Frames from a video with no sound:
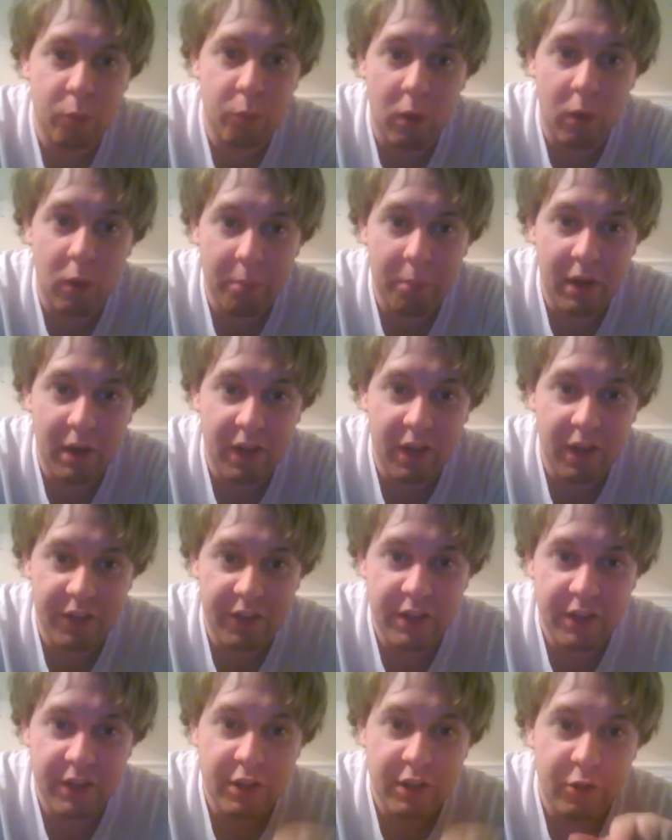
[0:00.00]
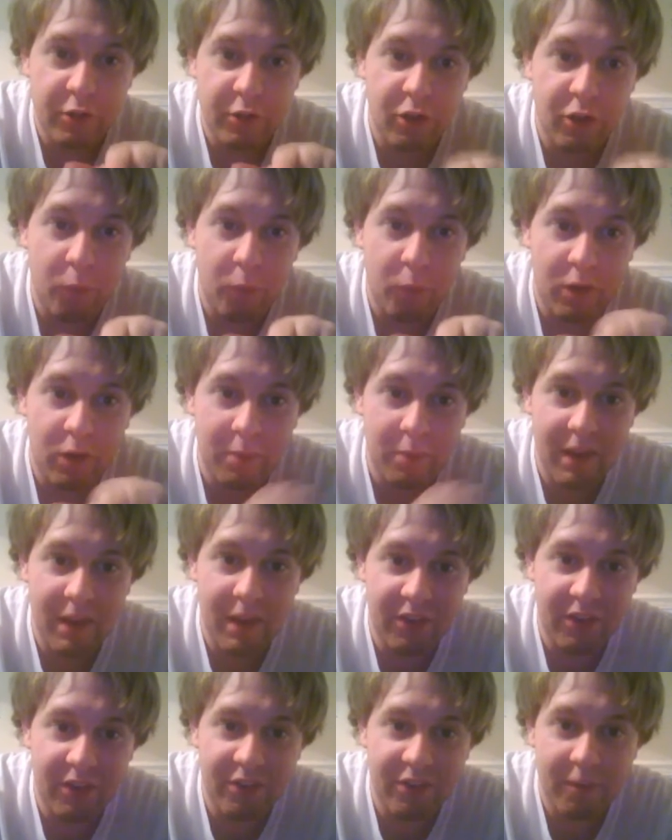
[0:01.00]
one party you don't want to
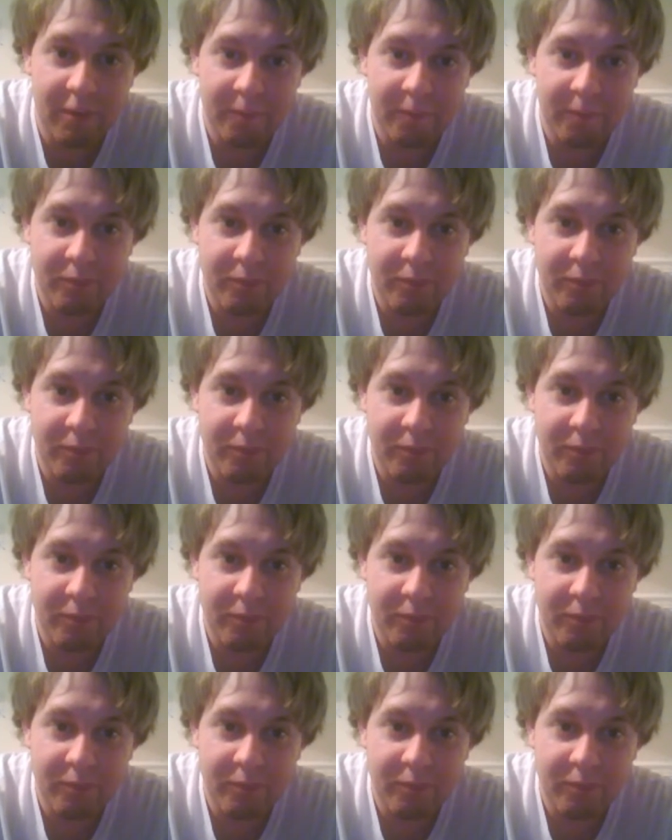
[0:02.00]
miss.